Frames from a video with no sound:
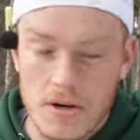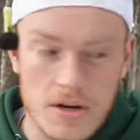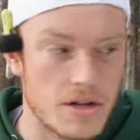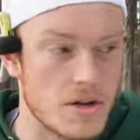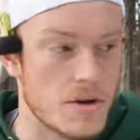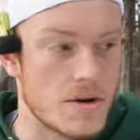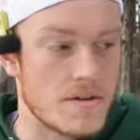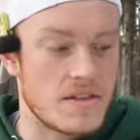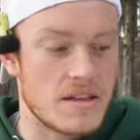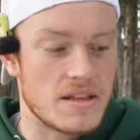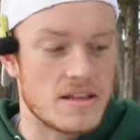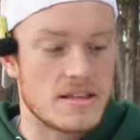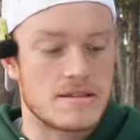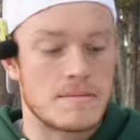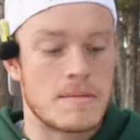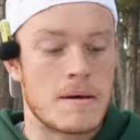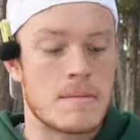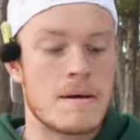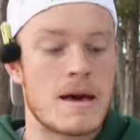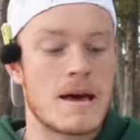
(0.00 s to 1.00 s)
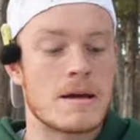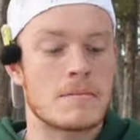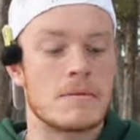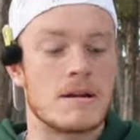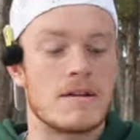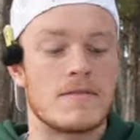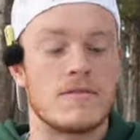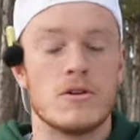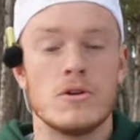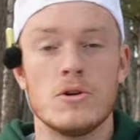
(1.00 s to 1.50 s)
you already know everything that's in my bag,
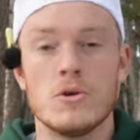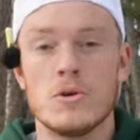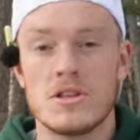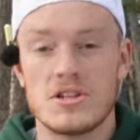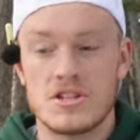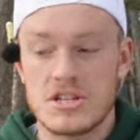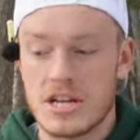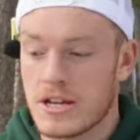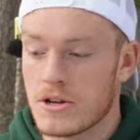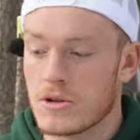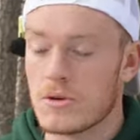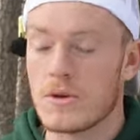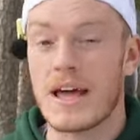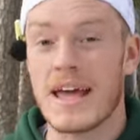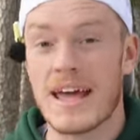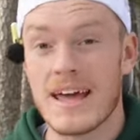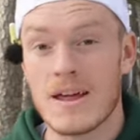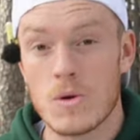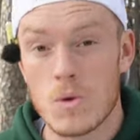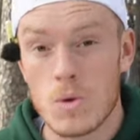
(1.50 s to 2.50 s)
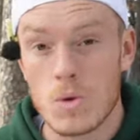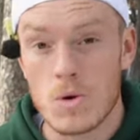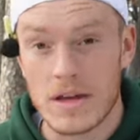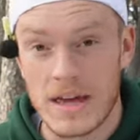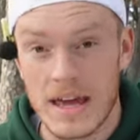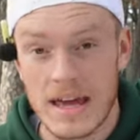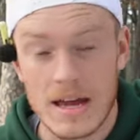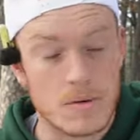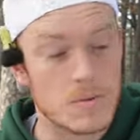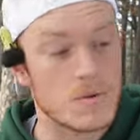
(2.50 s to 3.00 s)
but if you're new to the channel and or
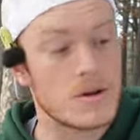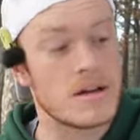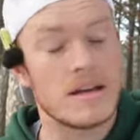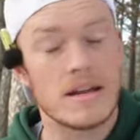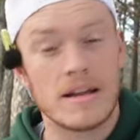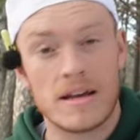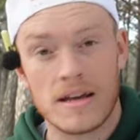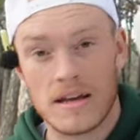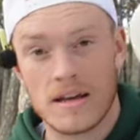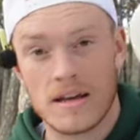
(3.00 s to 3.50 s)
can't read,